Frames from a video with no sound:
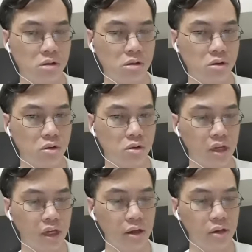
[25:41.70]

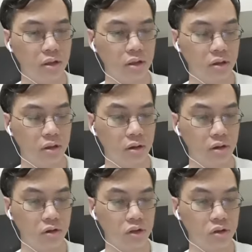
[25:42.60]
Okay. If
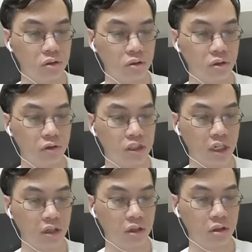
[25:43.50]
the true if the
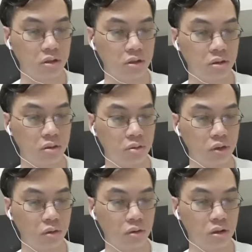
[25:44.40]
check is
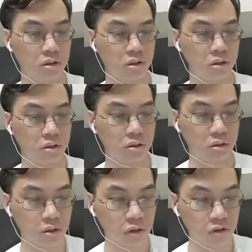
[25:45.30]
is
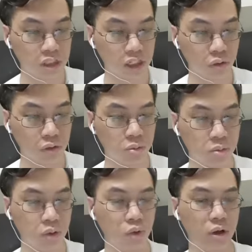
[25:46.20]
if the check total is
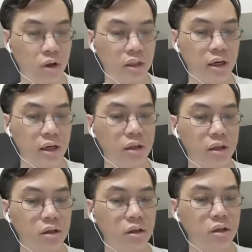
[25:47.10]
between one and nine,
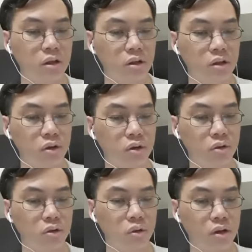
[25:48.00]
the
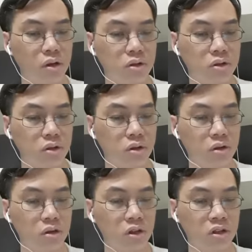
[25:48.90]
crew's quality score
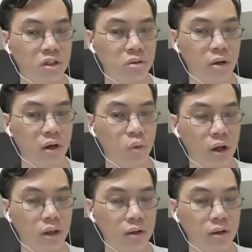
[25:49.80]
decreases by one.